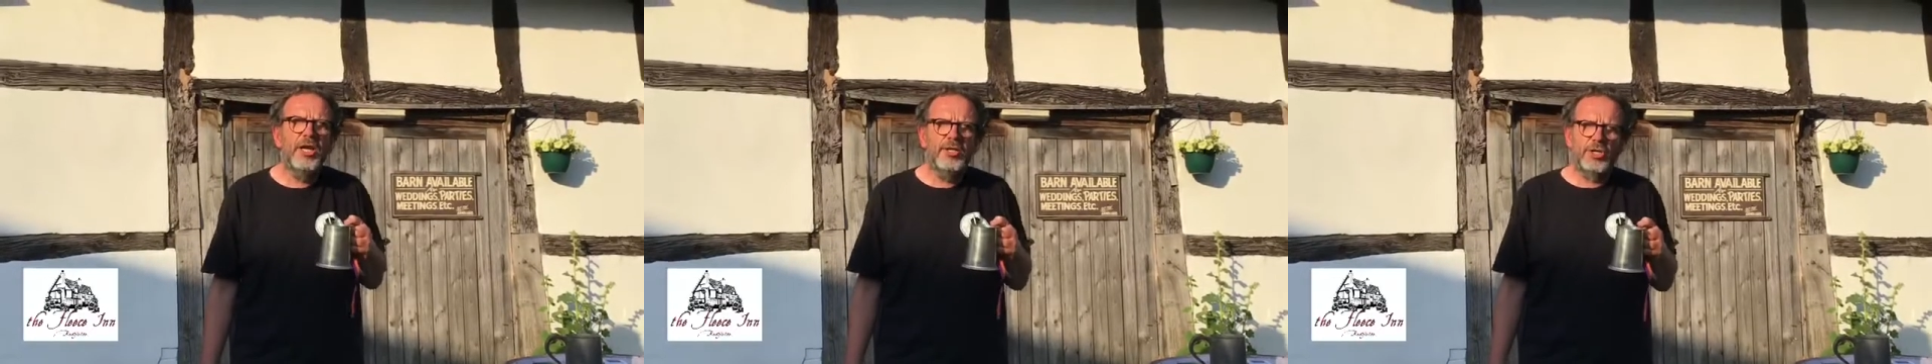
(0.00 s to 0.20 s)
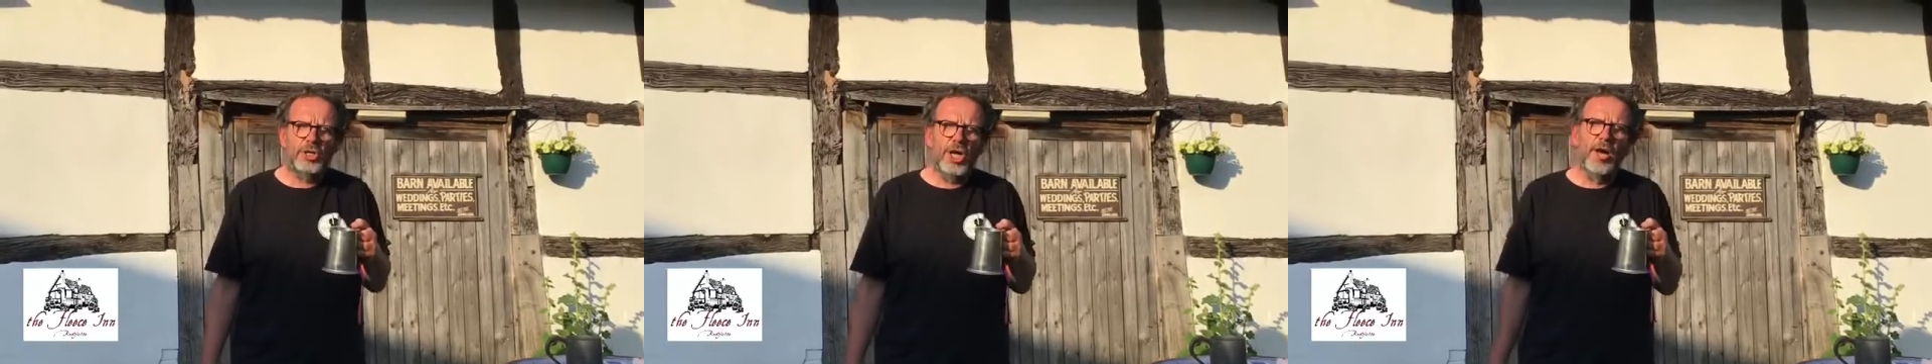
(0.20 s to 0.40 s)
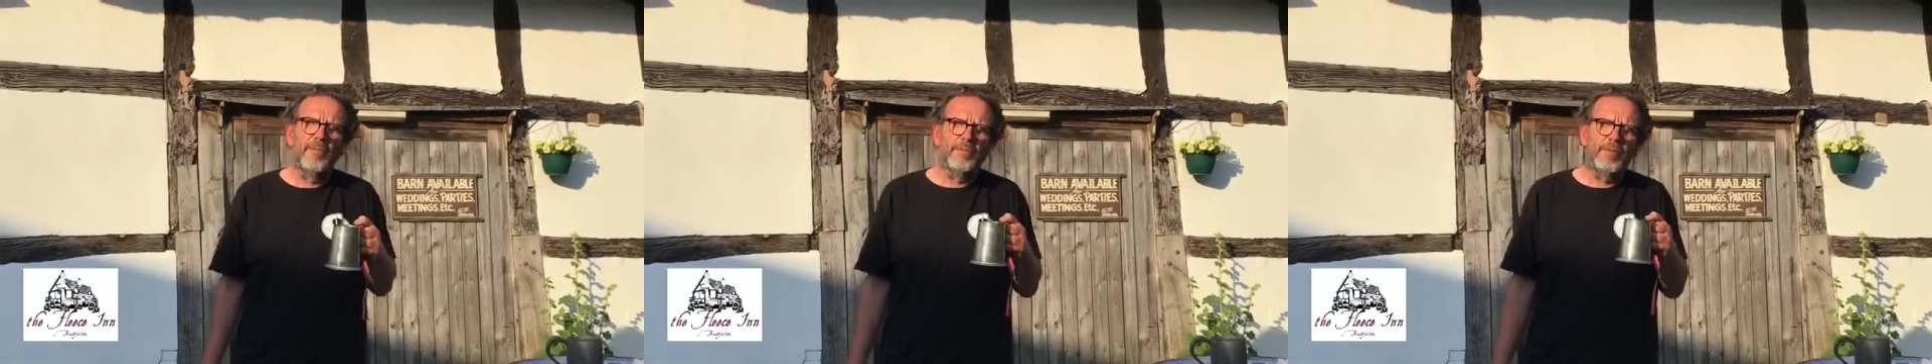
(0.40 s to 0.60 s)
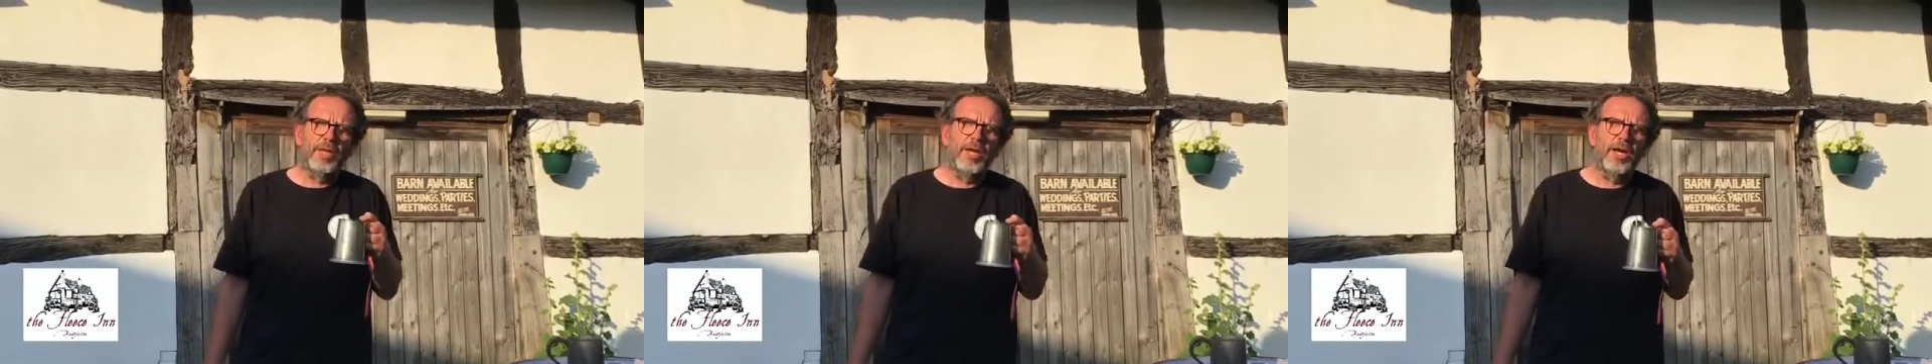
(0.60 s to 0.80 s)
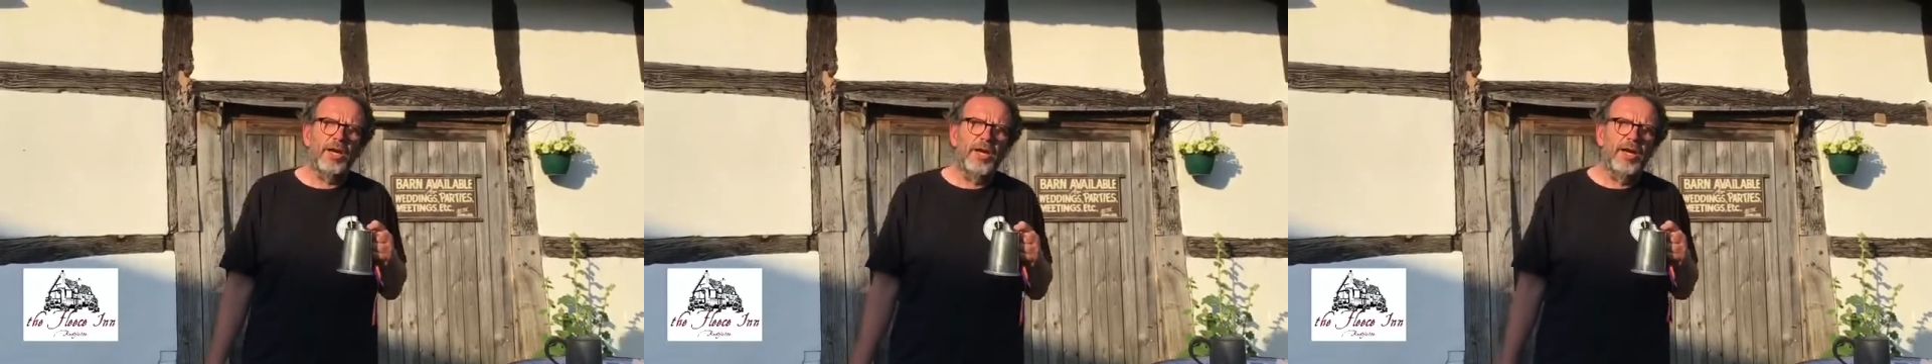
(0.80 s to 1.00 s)
some
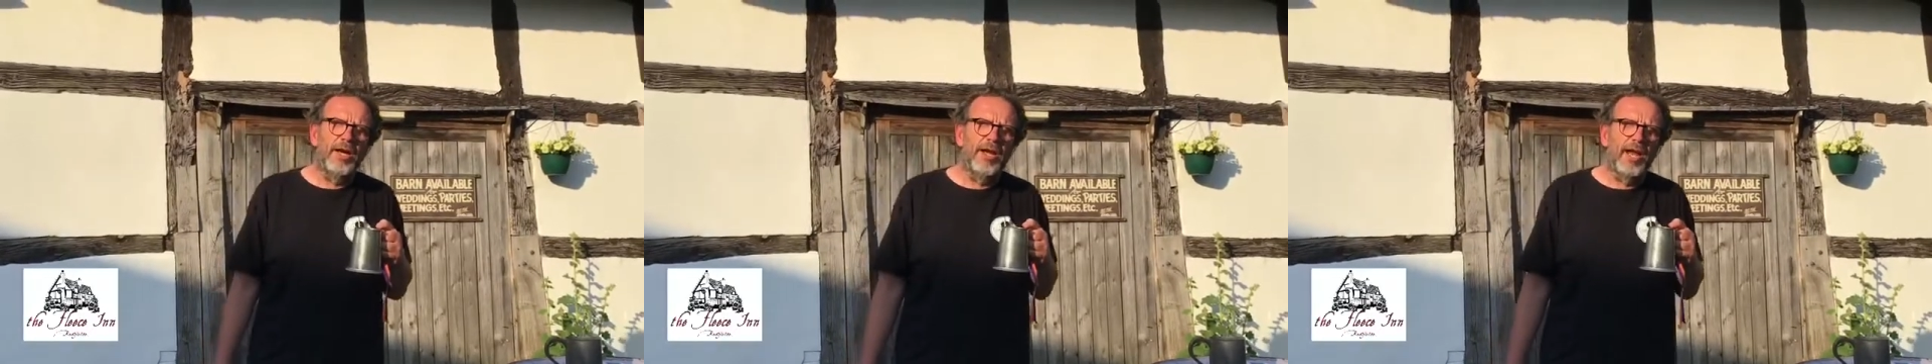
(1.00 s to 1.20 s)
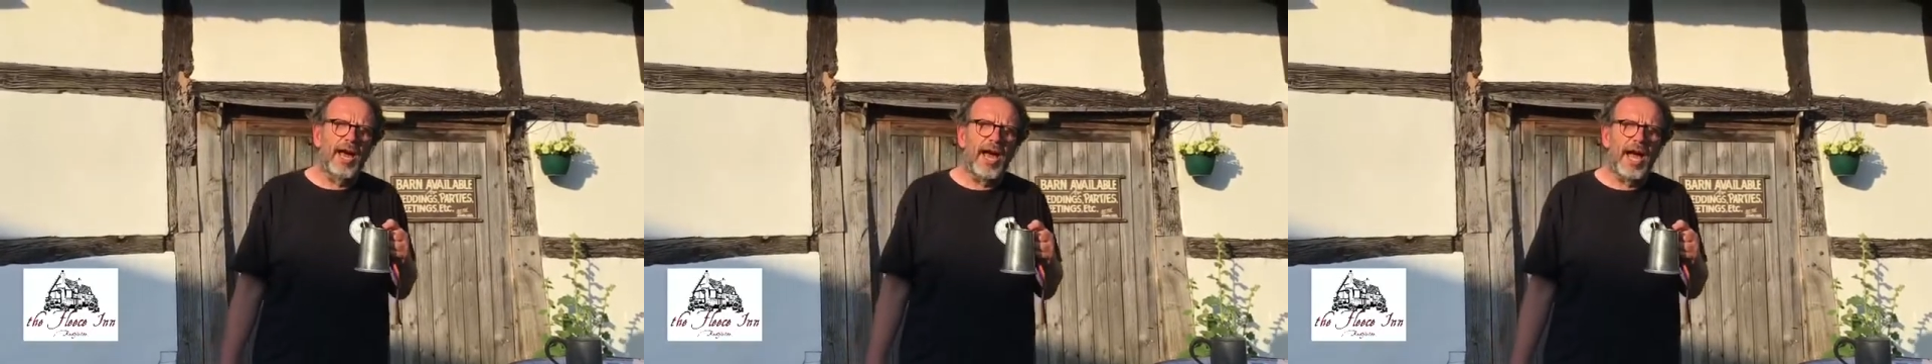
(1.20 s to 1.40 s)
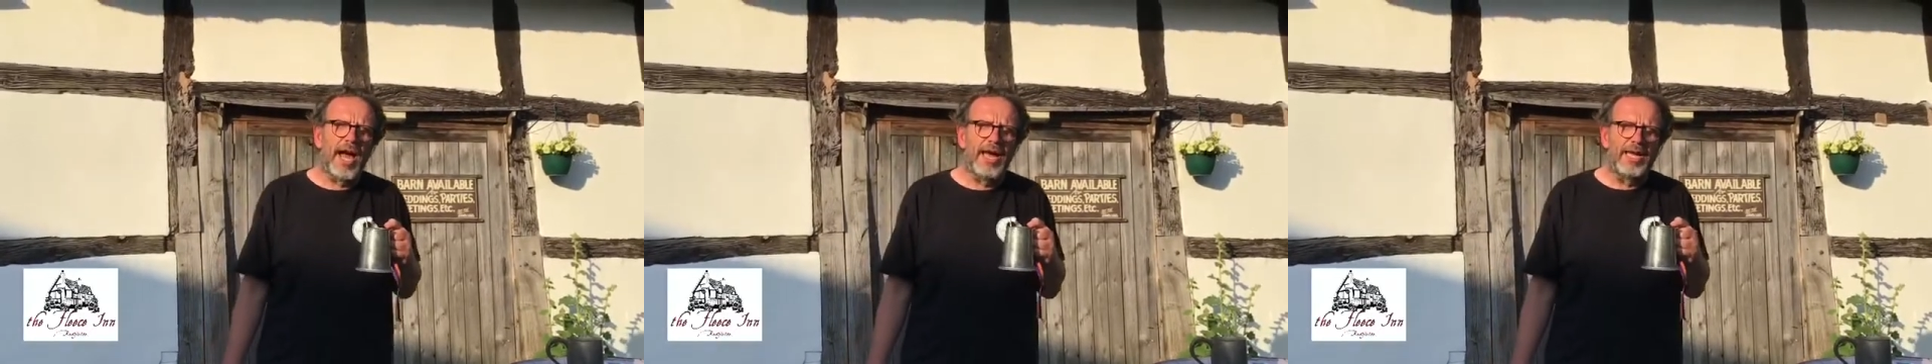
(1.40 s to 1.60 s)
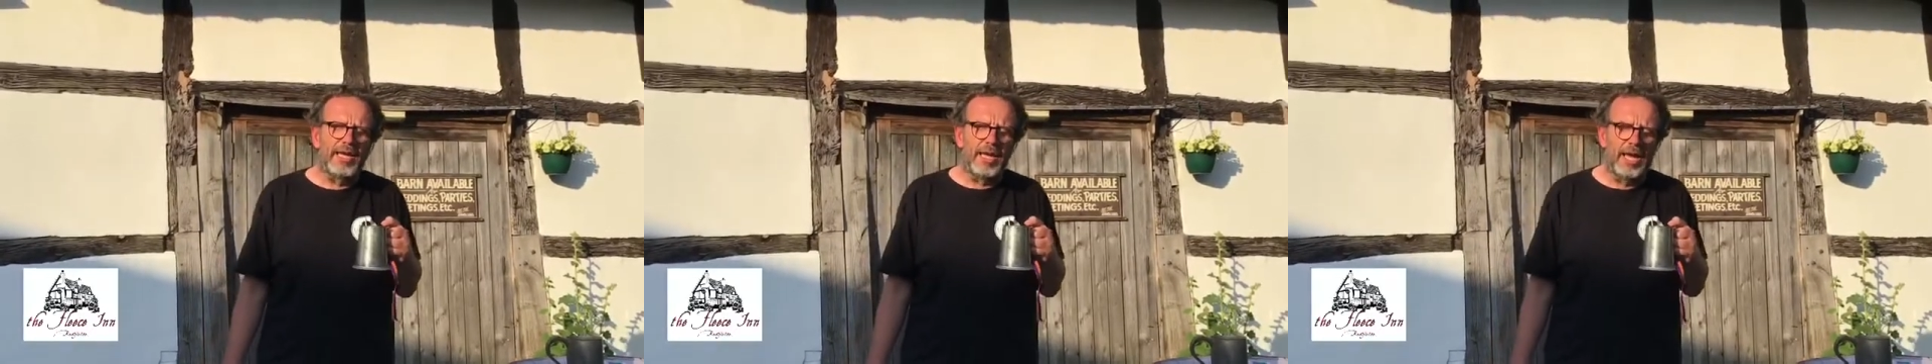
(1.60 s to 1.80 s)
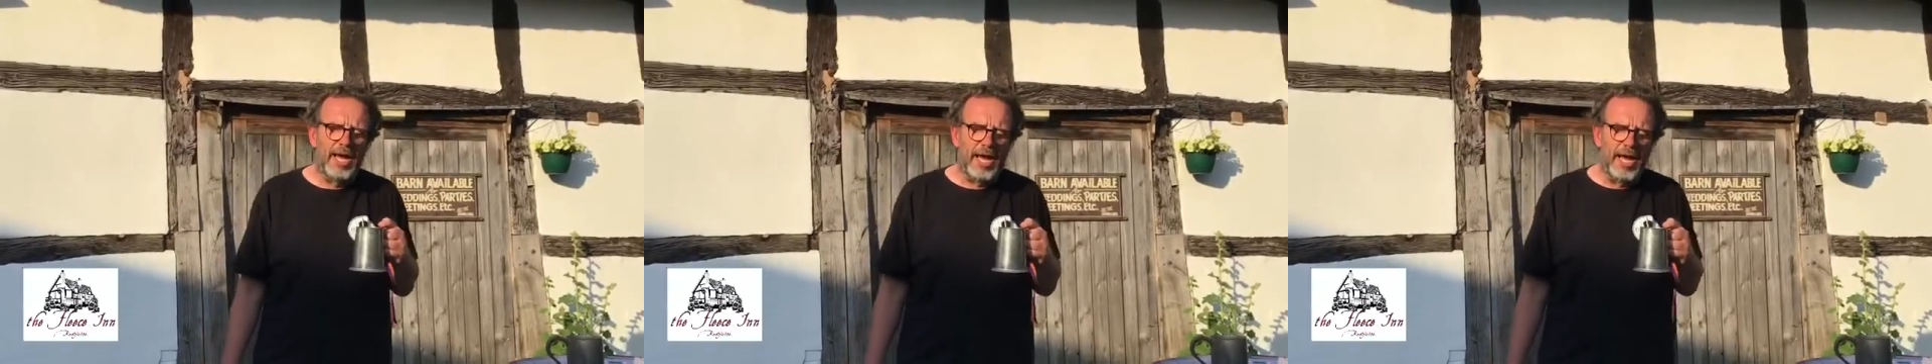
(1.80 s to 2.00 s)
curl like
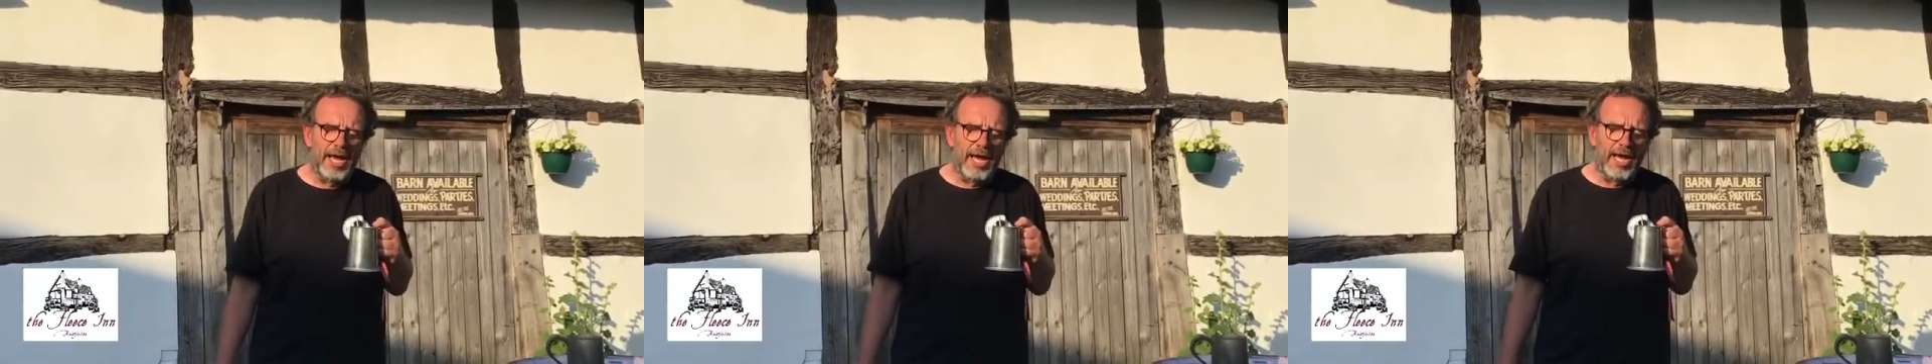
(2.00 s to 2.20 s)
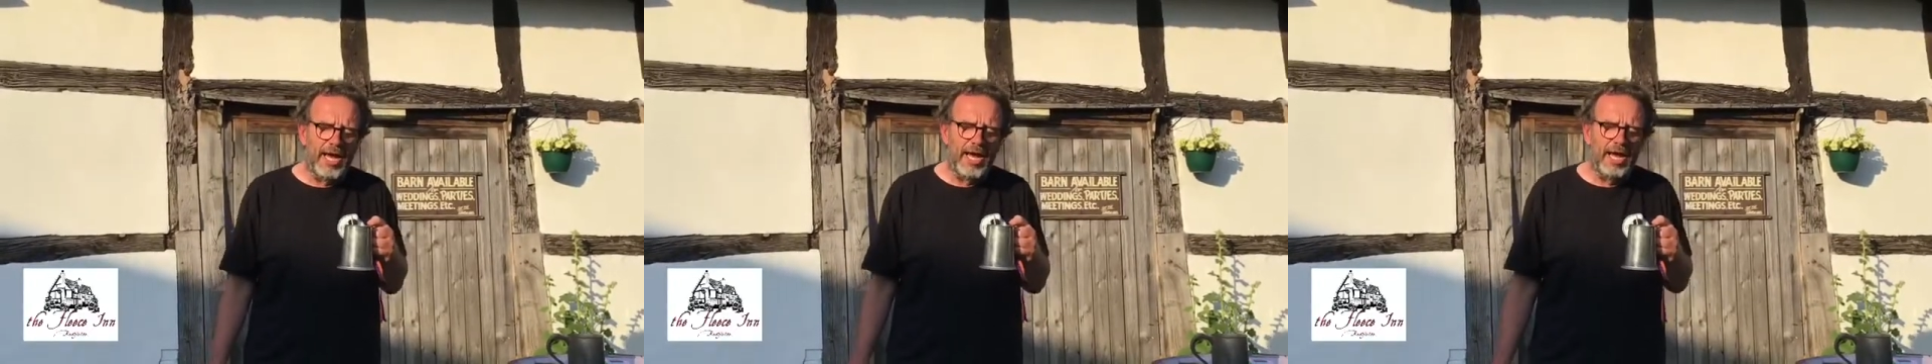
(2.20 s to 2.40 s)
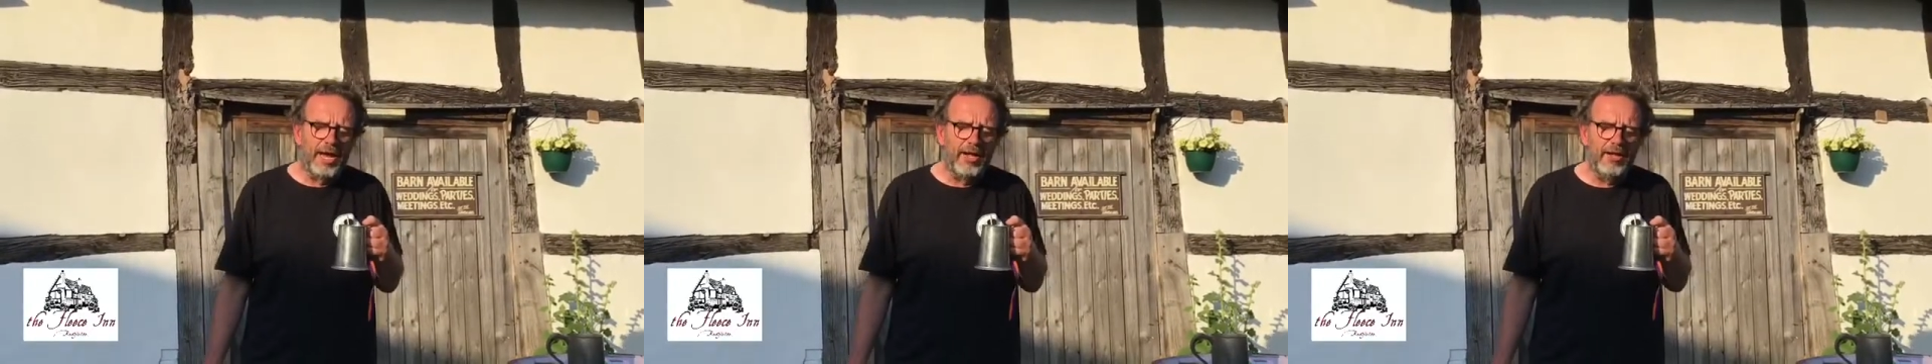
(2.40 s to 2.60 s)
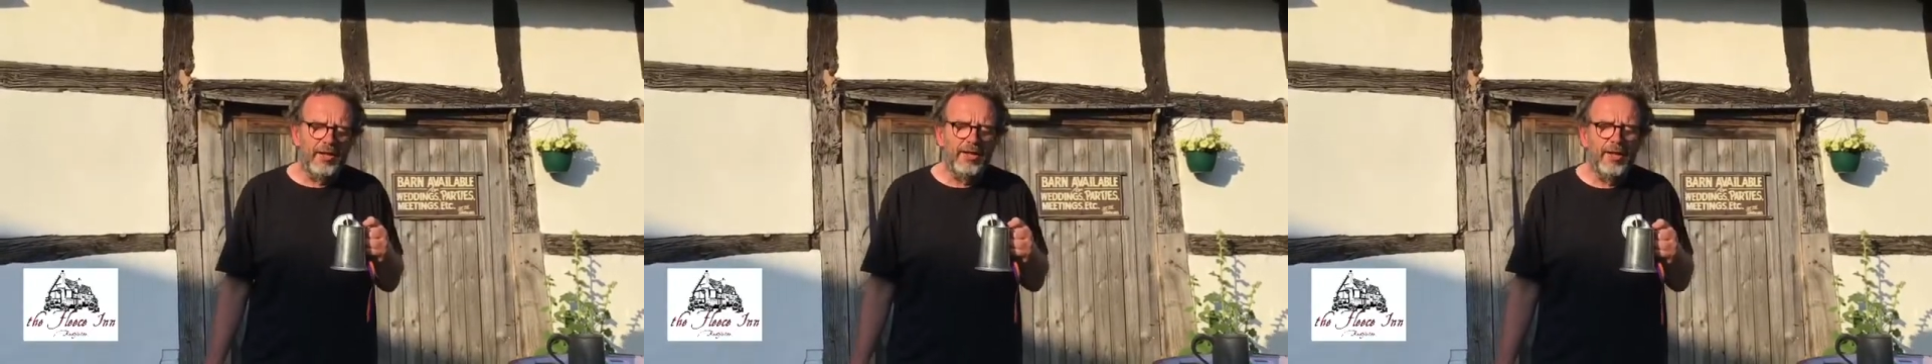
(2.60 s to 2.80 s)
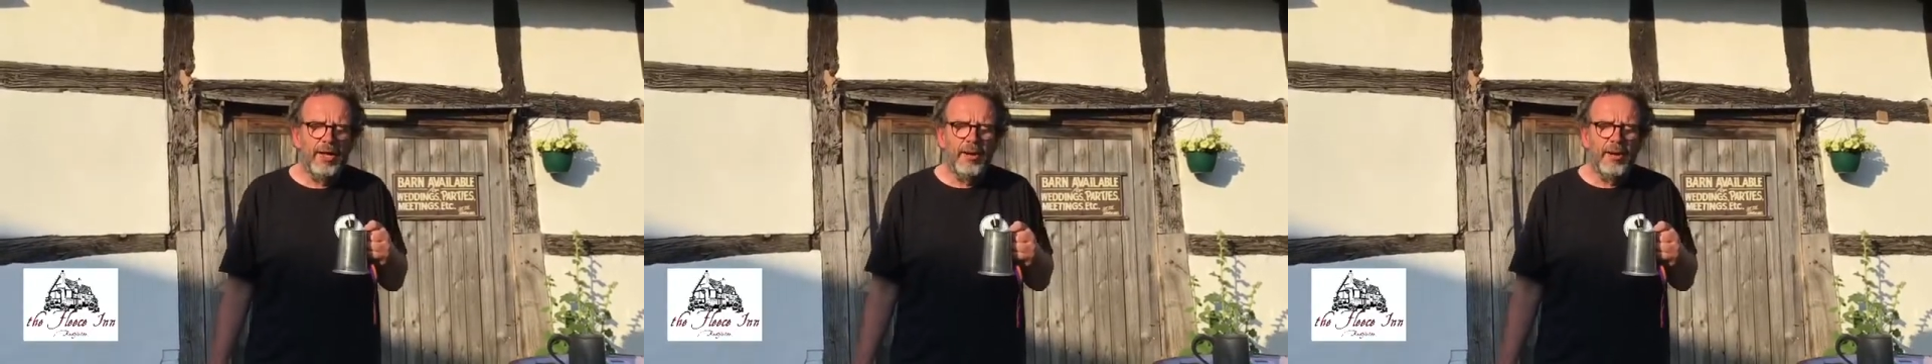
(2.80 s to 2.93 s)
kale.